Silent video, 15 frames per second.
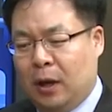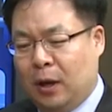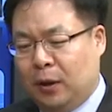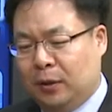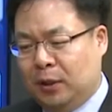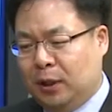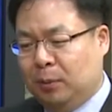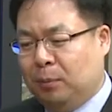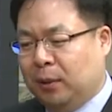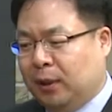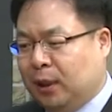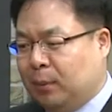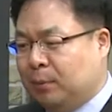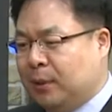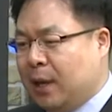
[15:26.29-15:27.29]
he
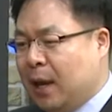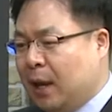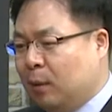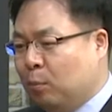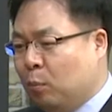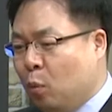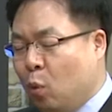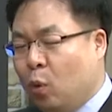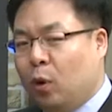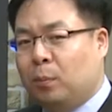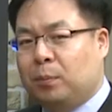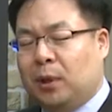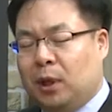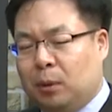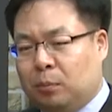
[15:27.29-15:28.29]
believed that more
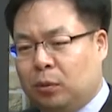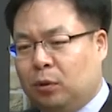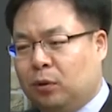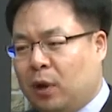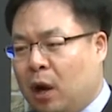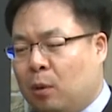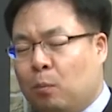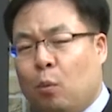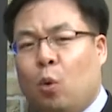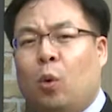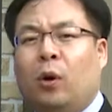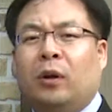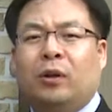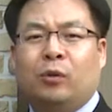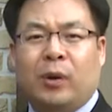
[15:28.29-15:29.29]
people are
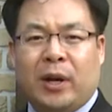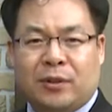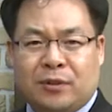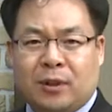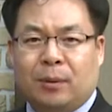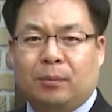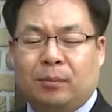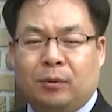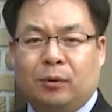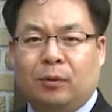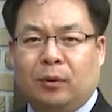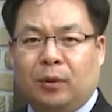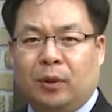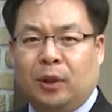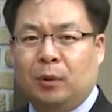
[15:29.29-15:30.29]
more aggressive
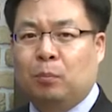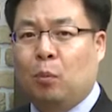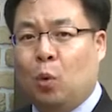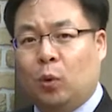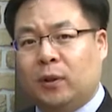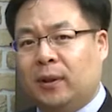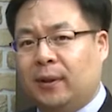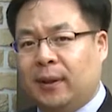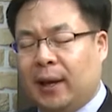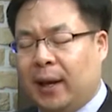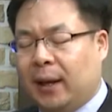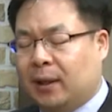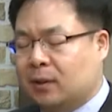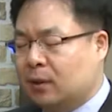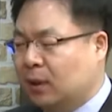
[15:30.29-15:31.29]
in modern
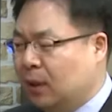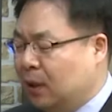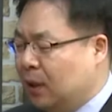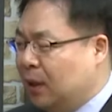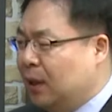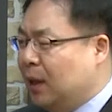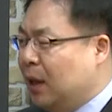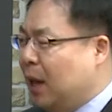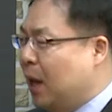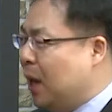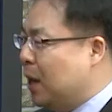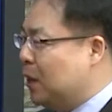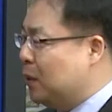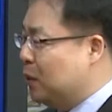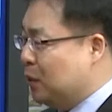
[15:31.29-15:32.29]
days.
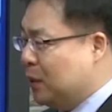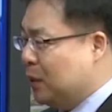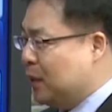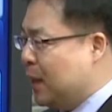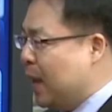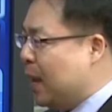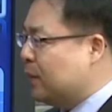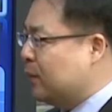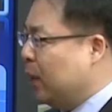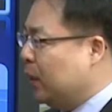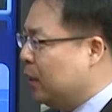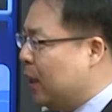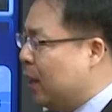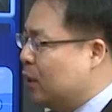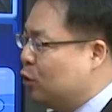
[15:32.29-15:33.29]
And that
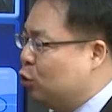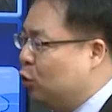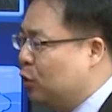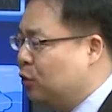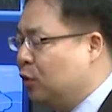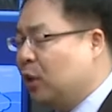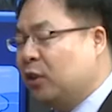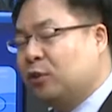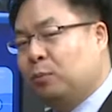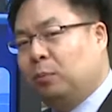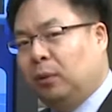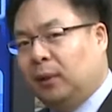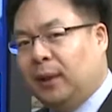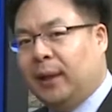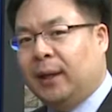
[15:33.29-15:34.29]
psychiatrist
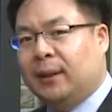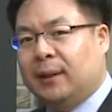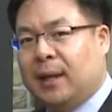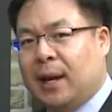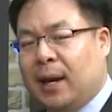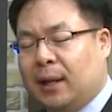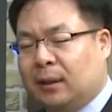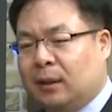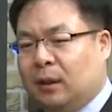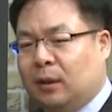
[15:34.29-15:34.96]
explained that